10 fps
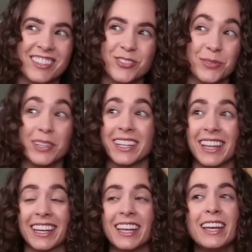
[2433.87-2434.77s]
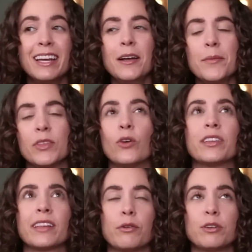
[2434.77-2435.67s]
Truly, like, the
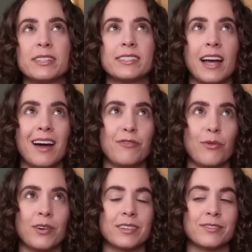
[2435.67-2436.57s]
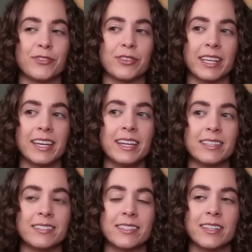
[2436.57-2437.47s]
only thing I would have been sad for is for the
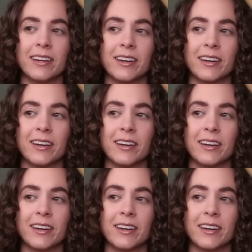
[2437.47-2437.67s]
kids.